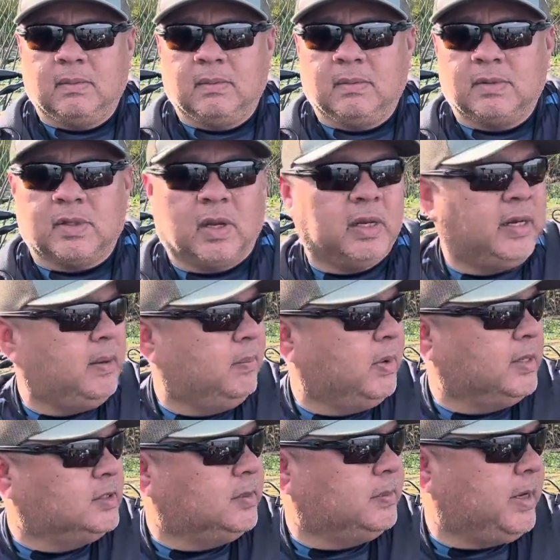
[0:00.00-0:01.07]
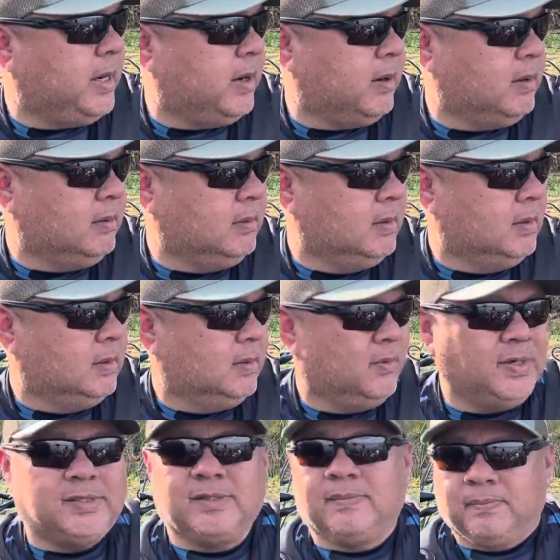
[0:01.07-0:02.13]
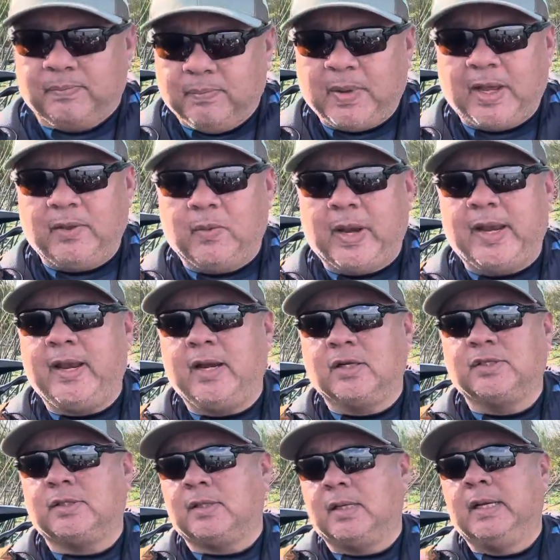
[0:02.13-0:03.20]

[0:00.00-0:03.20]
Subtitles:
So I did bring some gear, which, by the way, here's